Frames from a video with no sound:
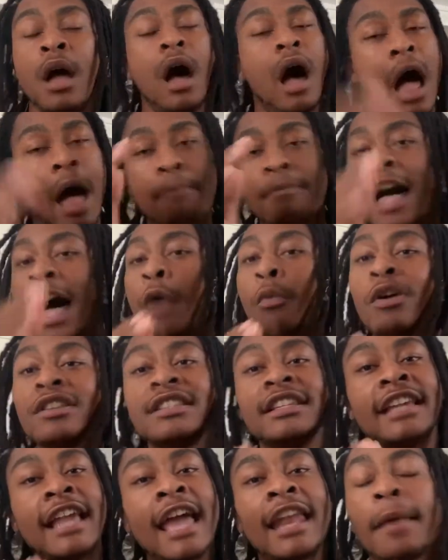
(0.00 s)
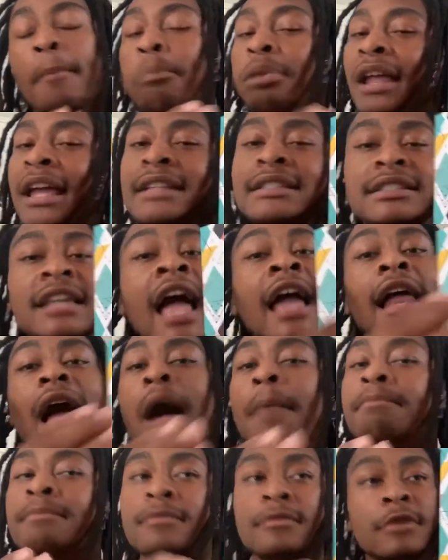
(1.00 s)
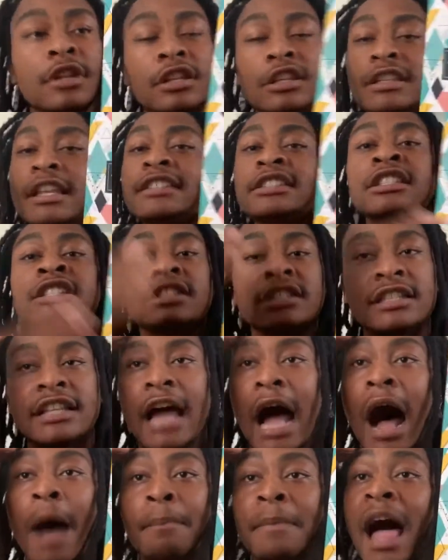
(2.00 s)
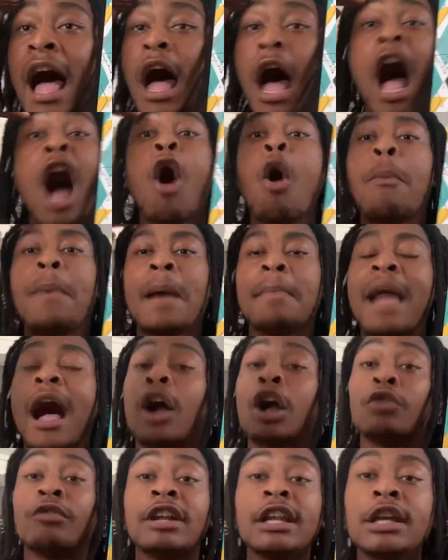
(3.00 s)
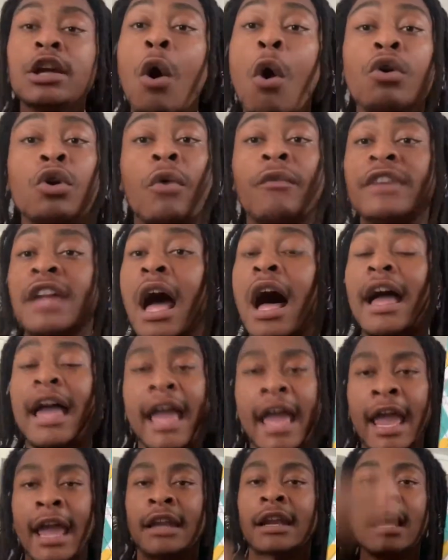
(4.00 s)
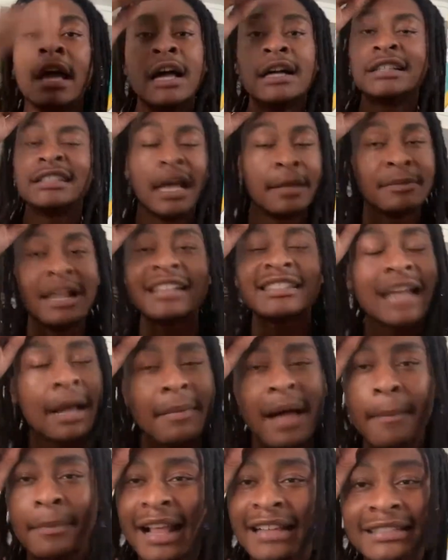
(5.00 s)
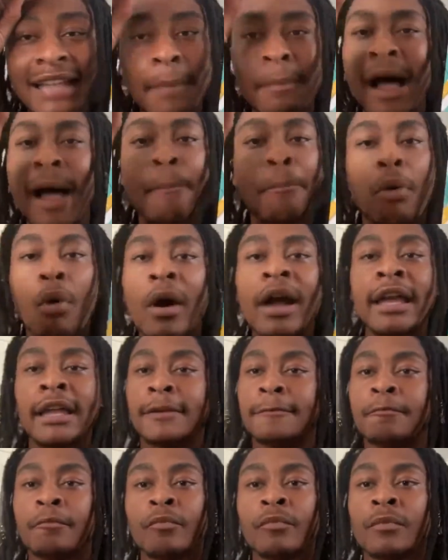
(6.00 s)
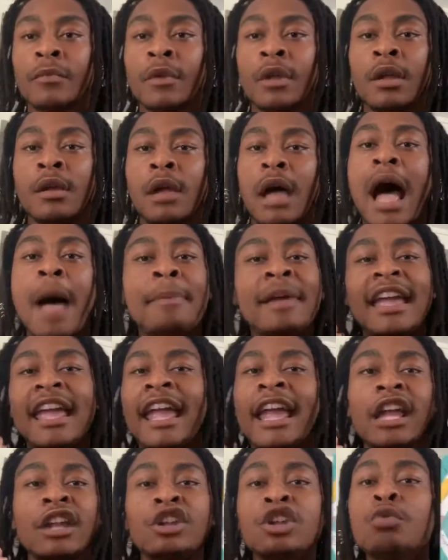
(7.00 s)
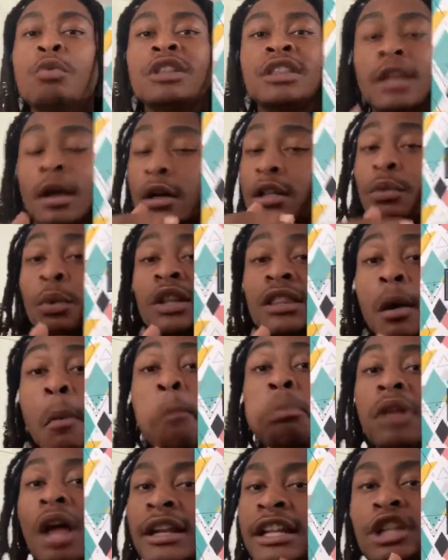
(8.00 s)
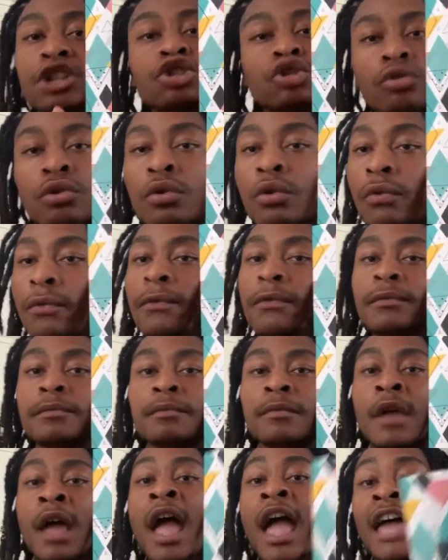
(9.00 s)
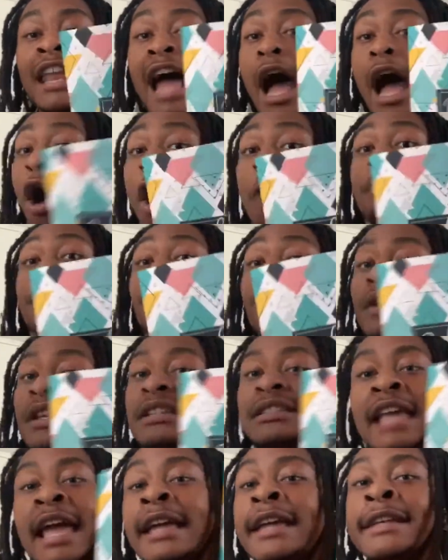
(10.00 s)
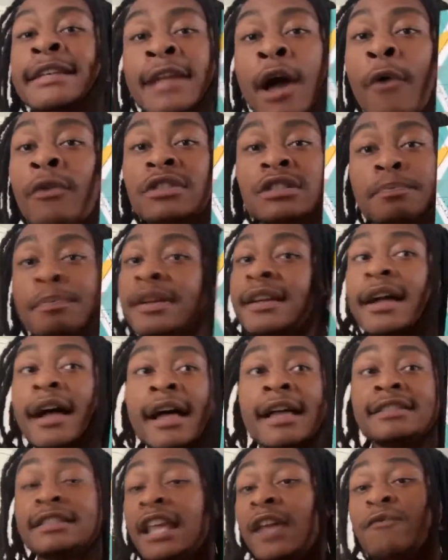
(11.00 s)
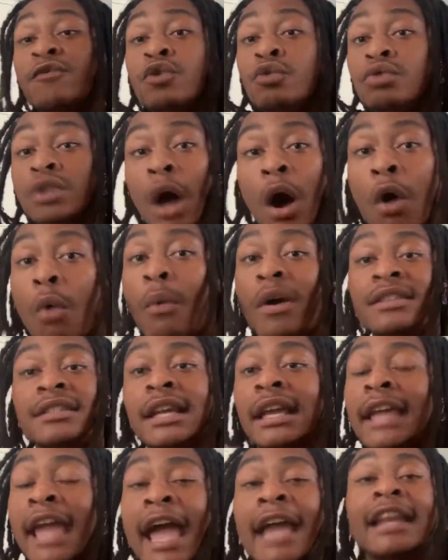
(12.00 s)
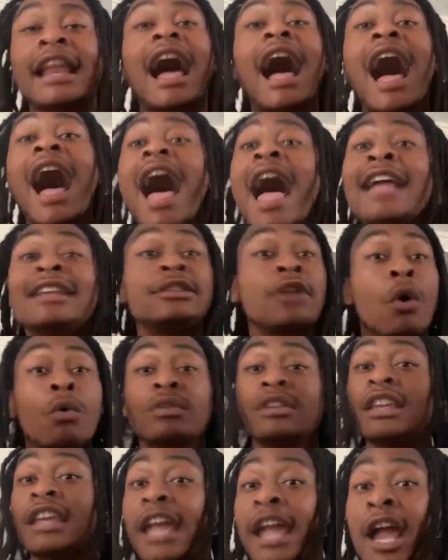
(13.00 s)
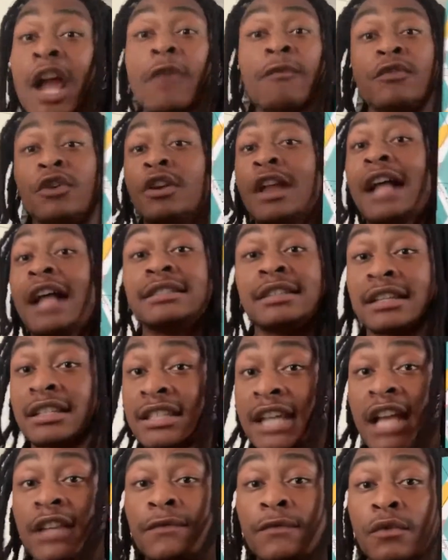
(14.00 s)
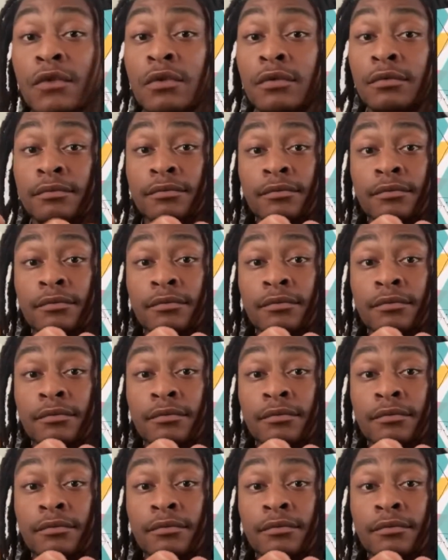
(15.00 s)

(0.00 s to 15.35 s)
I'm not once again in plain sight. I'm this is I'm not I hope I'm not really going over y'all head. Because I'm that's not my that's not my point. I've been hitting you with the with the bloody truth. And I hope you're really taking notes because if you don't, once again, I don't care if you're not successful,